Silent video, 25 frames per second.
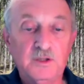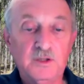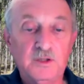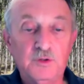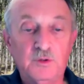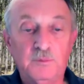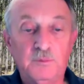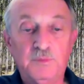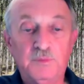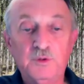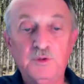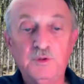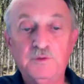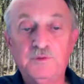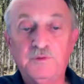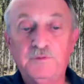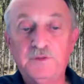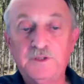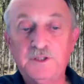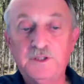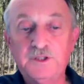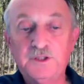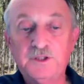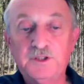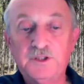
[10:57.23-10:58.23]
to improve
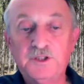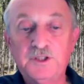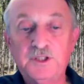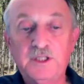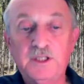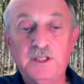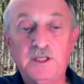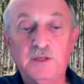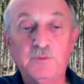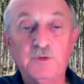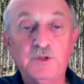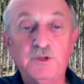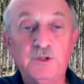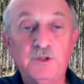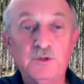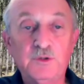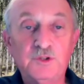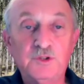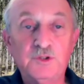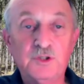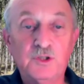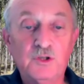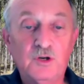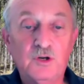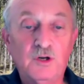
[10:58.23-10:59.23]
efficiency and
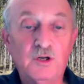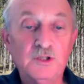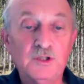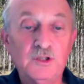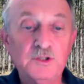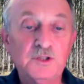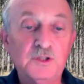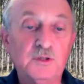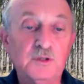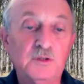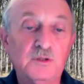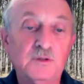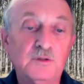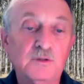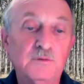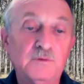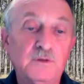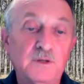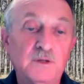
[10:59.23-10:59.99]
reduce the cost of